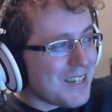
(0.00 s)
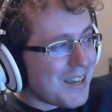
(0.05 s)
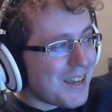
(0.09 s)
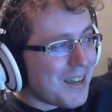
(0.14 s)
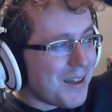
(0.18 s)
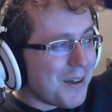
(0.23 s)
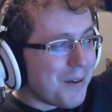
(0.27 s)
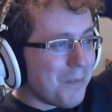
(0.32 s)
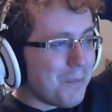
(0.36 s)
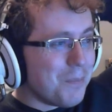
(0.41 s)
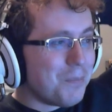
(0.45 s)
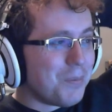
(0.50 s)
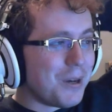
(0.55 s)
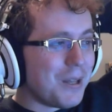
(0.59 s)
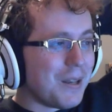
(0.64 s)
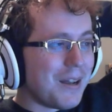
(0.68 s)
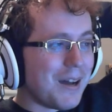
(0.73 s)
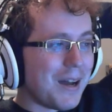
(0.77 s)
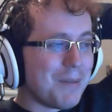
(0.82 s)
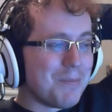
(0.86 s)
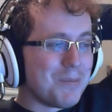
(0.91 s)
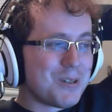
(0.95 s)
but
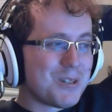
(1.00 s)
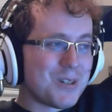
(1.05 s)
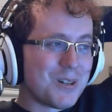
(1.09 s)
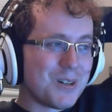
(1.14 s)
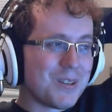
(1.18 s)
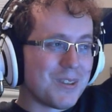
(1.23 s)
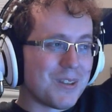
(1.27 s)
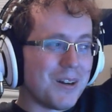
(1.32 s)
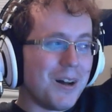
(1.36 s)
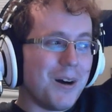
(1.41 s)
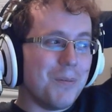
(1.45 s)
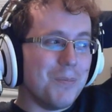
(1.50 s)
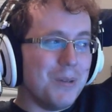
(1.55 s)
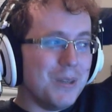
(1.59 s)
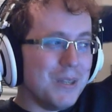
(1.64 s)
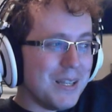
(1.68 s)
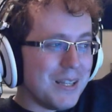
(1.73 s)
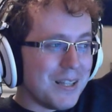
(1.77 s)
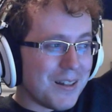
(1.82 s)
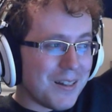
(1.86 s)
I'm sure that I'll be